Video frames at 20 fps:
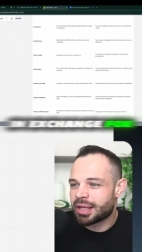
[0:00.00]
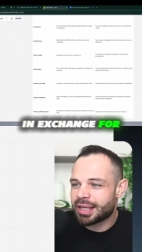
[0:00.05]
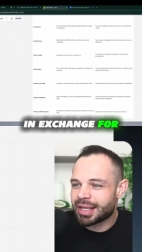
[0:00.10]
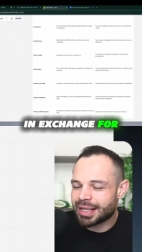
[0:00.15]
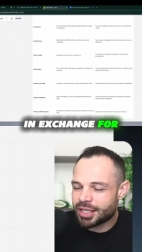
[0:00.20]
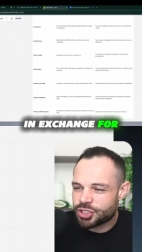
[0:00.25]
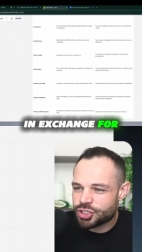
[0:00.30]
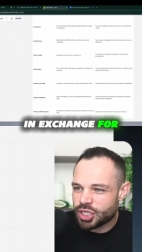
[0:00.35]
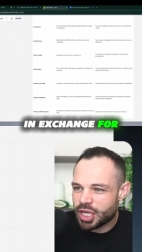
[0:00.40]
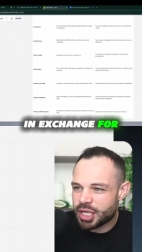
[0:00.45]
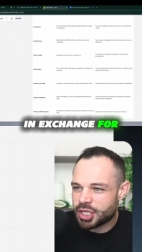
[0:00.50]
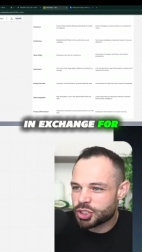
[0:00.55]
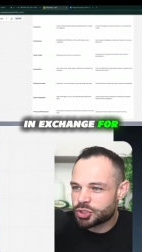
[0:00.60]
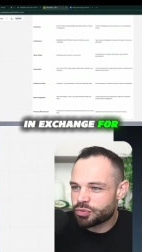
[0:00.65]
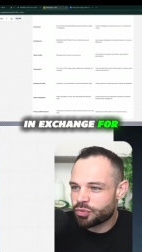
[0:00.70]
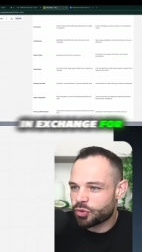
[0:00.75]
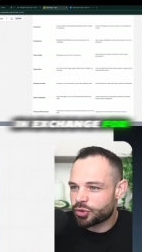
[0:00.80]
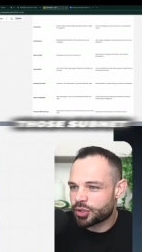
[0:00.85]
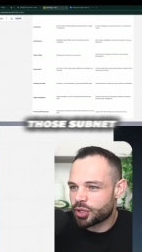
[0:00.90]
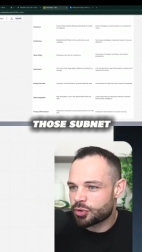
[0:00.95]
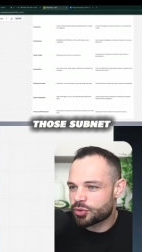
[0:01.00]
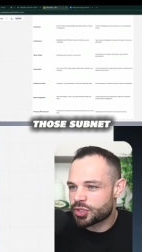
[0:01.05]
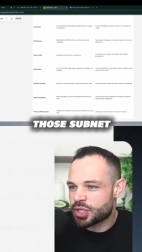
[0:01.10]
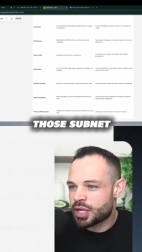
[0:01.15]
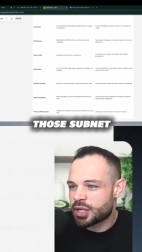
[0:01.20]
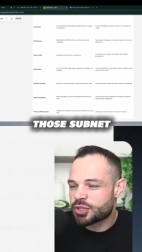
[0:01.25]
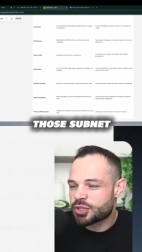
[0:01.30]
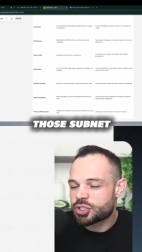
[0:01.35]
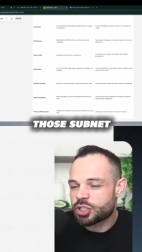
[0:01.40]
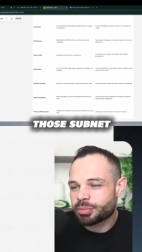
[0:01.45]
in exchange for those
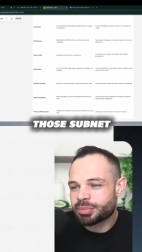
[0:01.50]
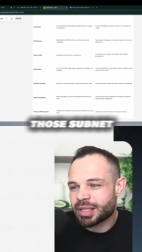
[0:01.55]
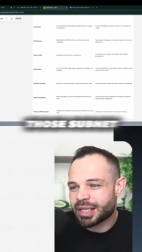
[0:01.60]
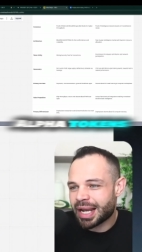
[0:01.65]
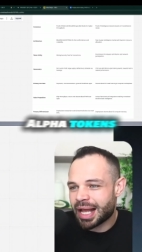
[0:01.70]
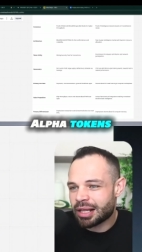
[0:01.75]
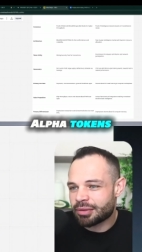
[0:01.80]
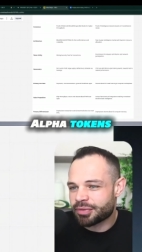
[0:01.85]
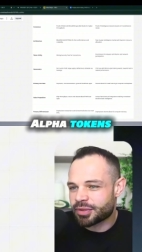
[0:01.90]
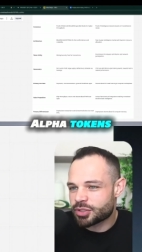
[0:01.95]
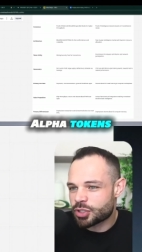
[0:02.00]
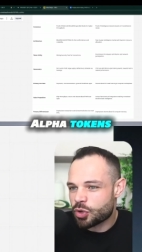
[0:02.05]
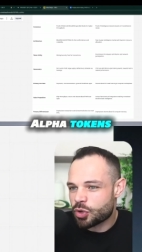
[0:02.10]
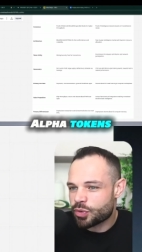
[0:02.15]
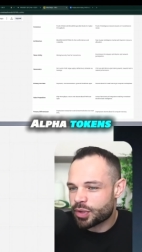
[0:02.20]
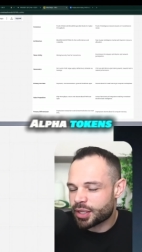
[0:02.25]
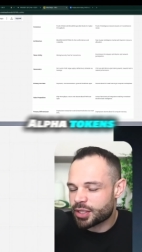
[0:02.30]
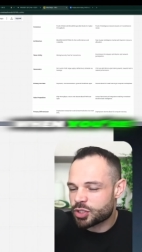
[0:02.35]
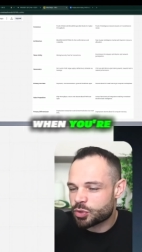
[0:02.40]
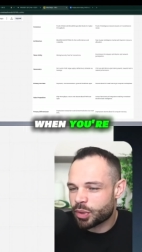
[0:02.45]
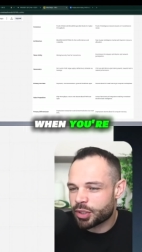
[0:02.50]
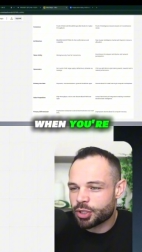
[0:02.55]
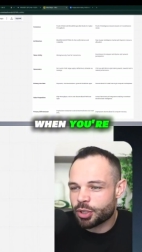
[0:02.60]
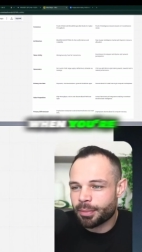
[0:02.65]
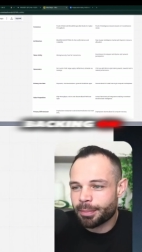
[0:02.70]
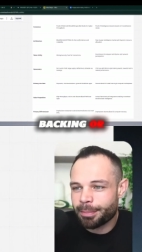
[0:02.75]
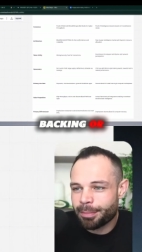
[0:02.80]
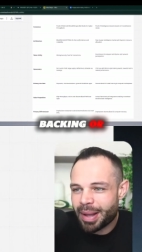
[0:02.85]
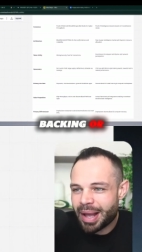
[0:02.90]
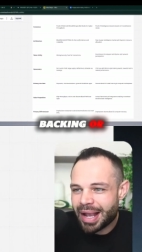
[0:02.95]
subnet alpha tokens when you're
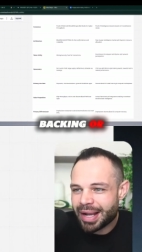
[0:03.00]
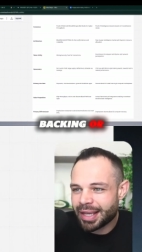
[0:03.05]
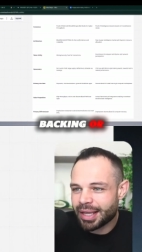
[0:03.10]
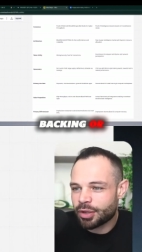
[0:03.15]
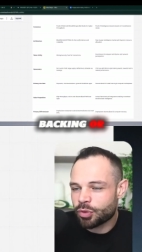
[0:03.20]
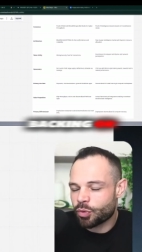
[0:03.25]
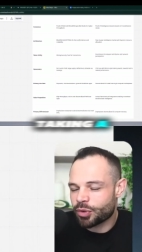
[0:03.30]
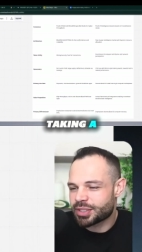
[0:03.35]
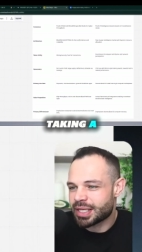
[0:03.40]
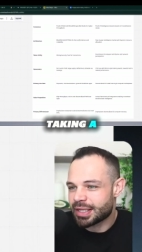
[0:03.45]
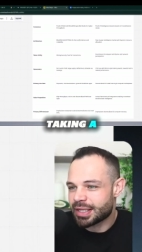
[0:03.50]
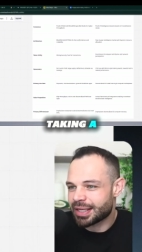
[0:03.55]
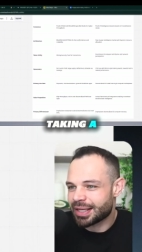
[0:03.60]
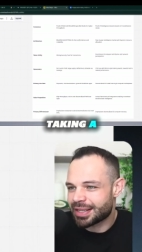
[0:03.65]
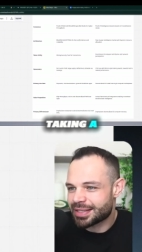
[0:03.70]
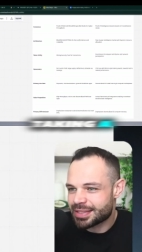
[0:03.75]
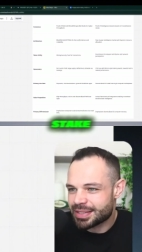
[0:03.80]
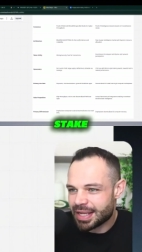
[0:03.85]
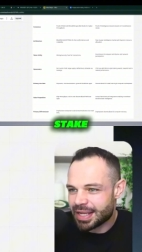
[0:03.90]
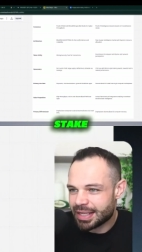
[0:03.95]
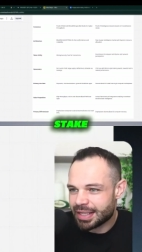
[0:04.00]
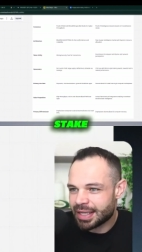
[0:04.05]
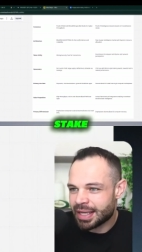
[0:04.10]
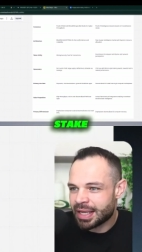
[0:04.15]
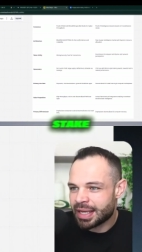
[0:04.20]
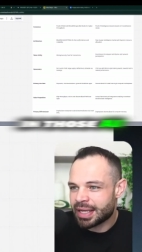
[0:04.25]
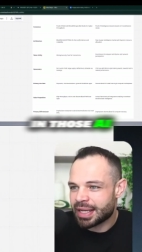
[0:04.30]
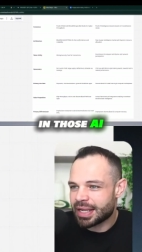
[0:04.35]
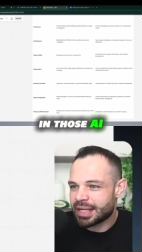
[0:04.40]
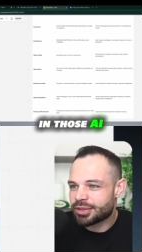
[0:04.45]
backing or taking a stake
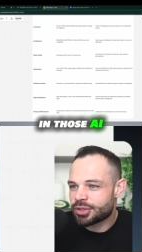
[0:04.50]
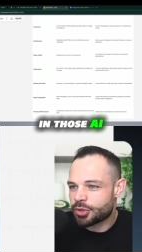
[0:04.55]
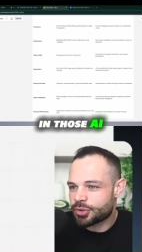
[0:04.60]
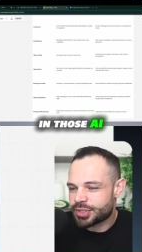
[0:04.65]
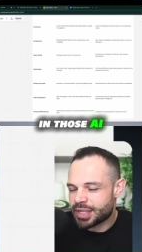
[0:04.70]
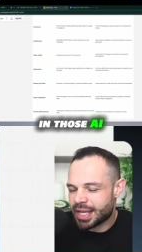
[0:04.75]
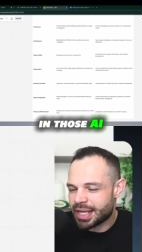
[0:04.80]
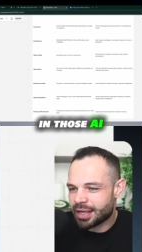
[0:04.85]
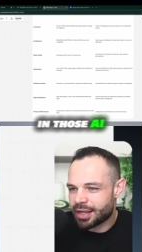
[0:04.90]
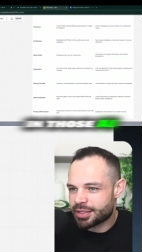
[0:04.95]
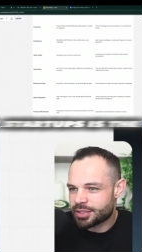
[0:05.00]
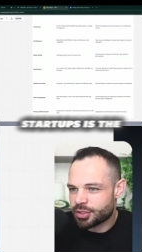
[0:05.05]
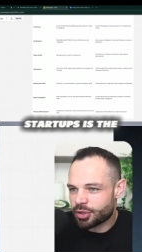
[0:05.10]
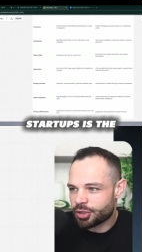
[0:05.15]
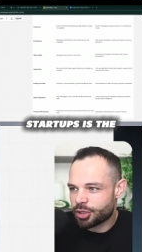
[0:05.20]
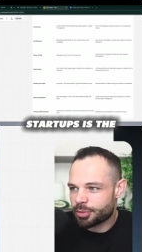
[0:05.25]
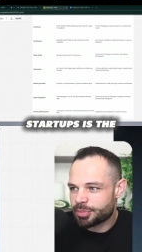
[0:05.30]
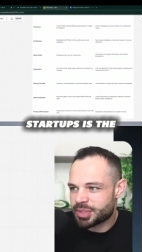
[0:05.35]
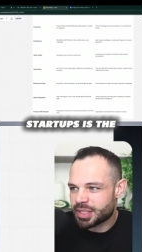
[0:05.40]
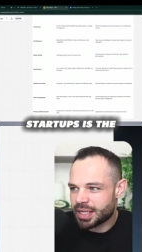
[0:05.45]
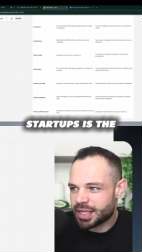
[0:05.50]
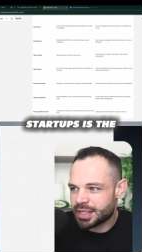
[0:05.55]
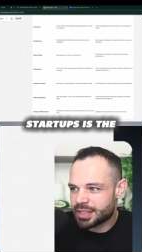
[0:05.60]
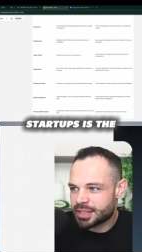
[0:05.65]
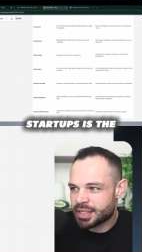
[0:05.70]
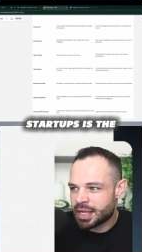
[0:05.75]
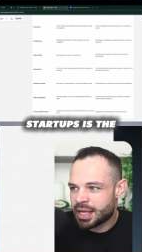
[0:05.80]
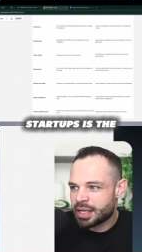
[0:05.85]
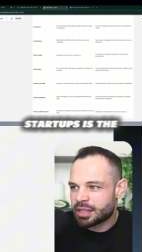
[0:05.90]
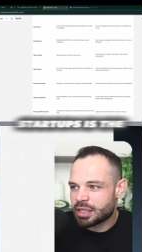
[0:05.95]
in those AI startups is
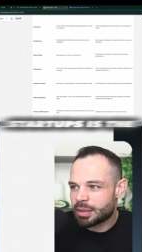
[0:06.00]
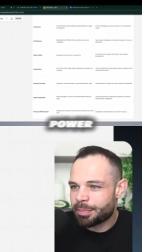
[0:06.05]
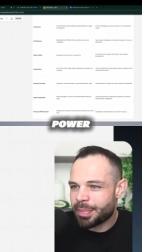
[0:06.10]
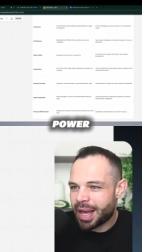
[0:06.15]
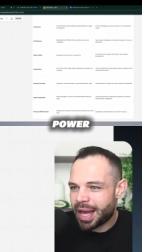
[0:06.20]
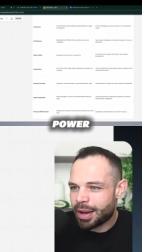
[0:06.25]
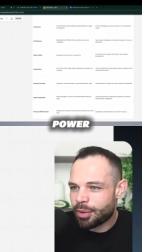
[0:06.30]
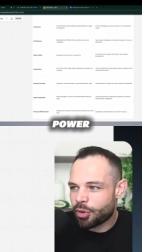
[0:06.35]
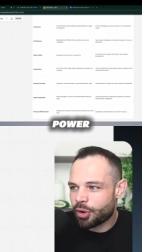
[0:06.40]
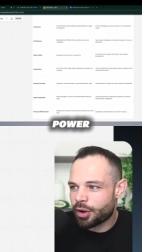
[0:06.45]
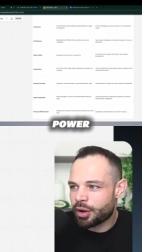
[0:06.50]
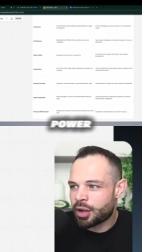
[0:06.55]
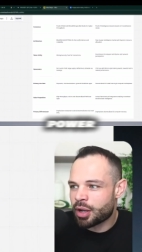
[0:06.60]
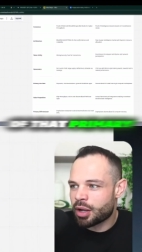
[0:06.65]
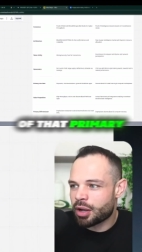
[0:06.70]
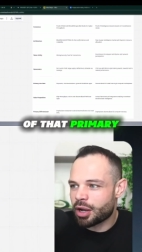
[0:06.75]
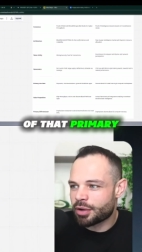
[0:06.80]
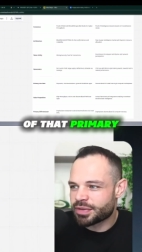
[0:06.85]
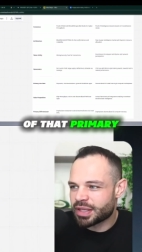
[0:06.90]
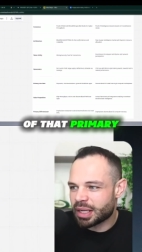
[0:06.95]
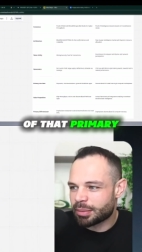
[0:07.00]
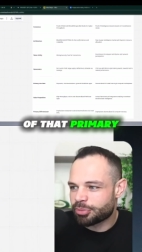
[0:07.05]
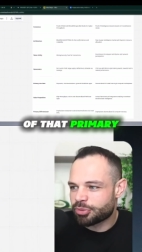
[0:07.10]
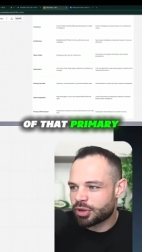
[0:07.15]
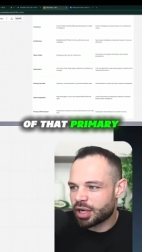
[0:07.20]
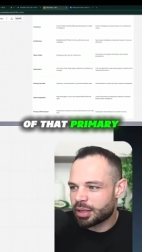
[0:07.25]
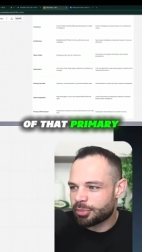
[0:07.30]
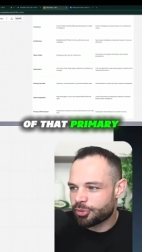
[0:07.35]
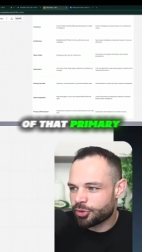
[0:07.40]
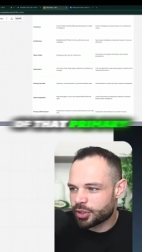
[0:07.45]
the power of that
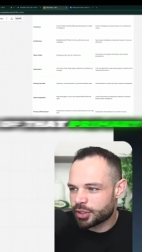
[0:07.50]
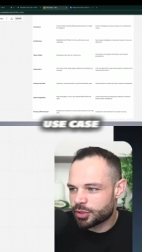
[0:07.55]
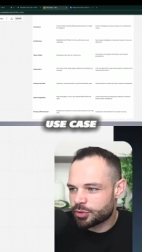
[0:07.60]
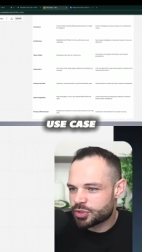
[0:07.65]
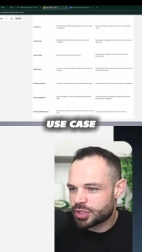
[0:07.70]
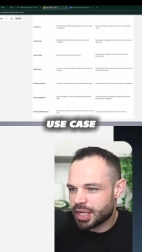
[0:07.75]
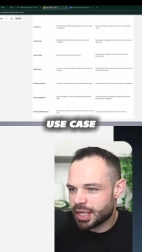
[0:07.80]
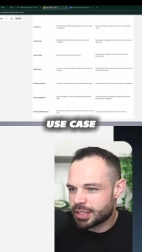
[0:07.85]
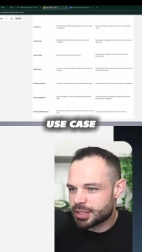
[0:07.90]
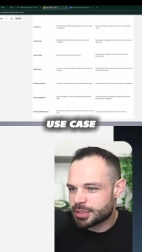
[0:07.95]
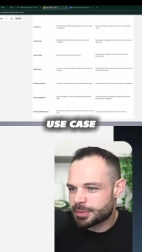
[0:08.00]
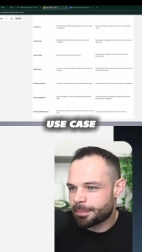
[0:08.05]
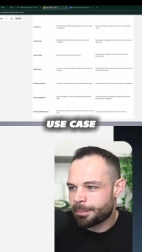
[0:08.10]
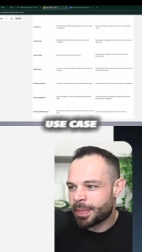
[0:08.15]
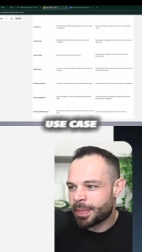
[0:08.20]
primary use case.